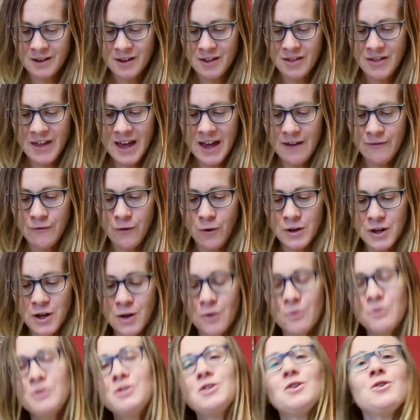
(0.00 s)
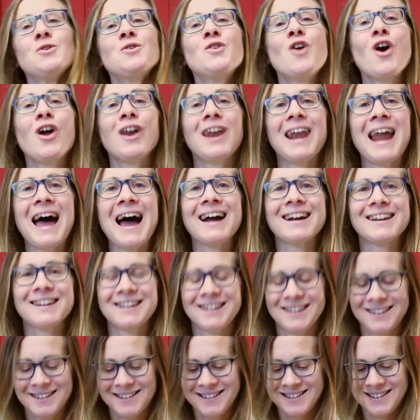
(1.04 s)
Therefore, you do not
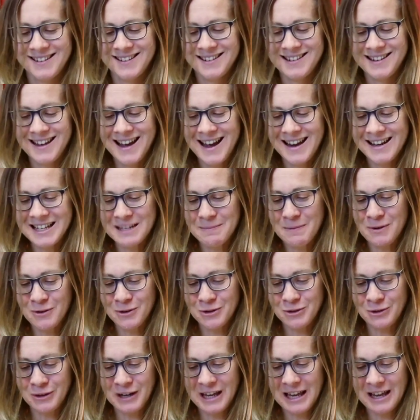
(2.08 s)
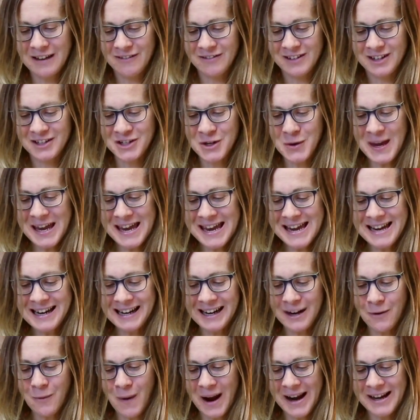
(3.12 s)
lack any spiritual gift as you
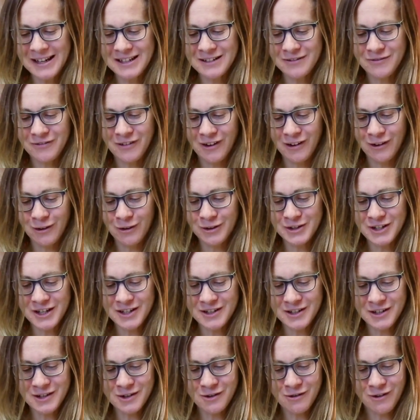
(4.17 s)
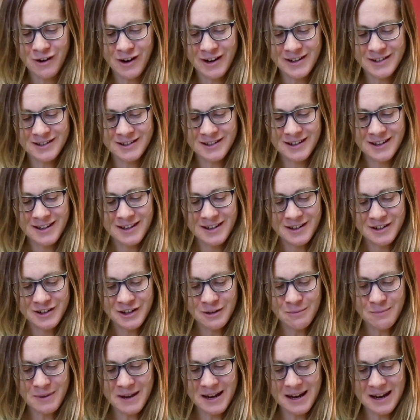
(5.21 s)
eagerly wait for our Lord Jesus Christ to
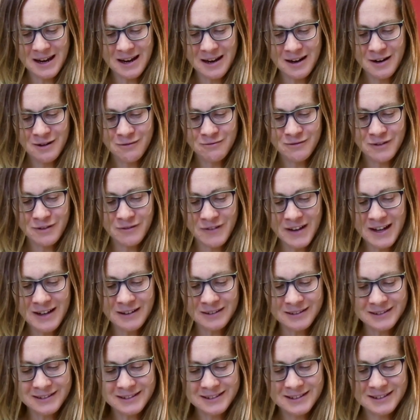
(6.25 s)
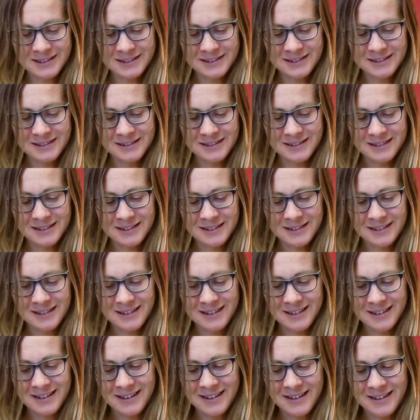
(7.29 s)
be revealed."
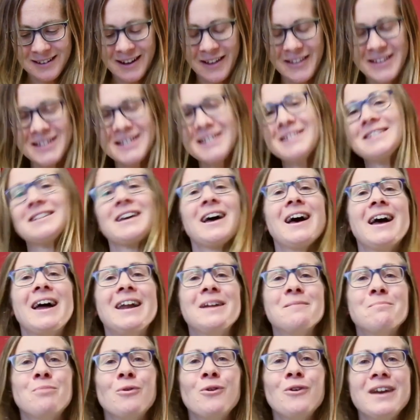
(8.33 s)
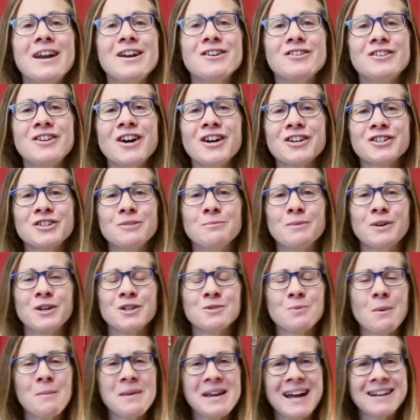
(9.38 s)
Now, this is an important introduction because
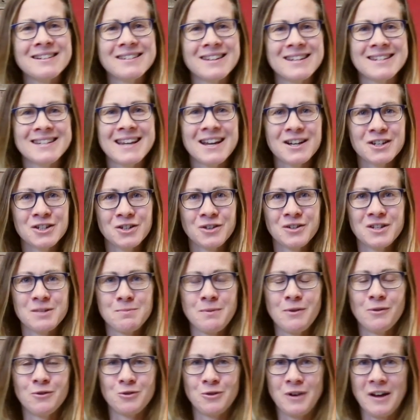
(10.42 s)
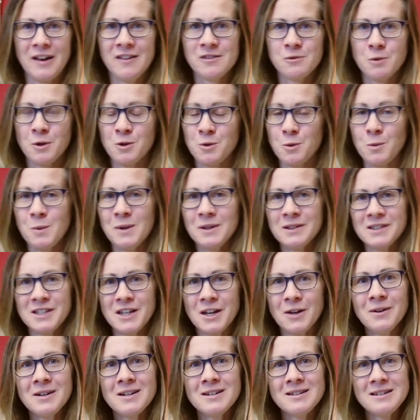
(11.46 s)
when we get to the section on spiritual gifts, which we will
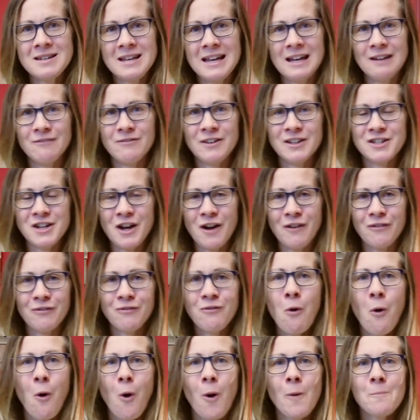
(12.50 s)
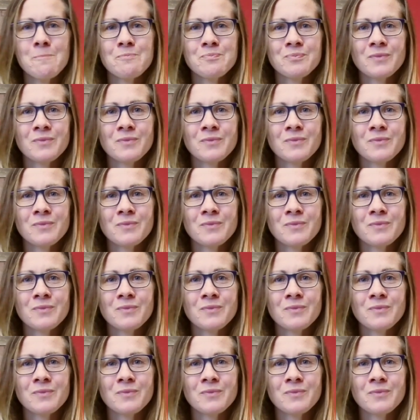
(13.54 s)
do in video 4,